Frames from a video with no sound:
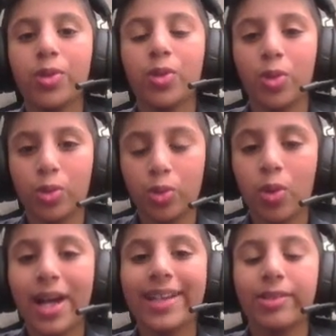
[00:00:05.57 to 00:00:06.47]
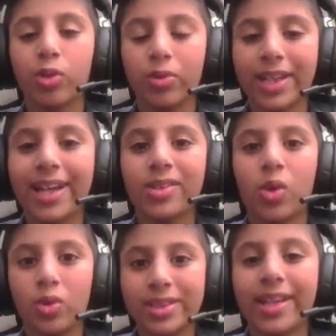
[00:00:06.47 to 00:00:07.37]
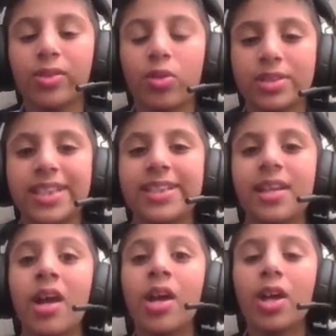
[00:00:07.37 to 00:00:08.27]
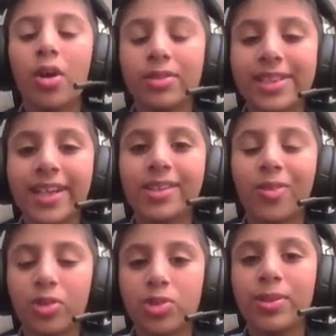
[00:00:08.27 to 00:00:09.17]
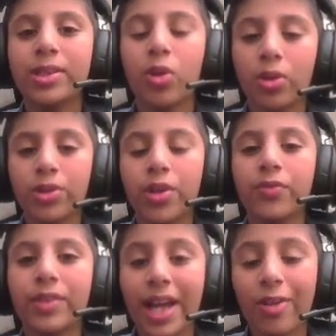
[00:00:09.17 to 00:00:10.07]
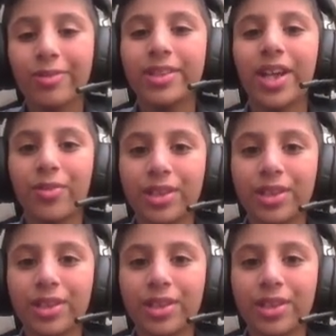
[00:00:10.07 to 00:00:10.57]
33, 34, 35, 36, 37, 38, 39, 40, 41, 42, 43,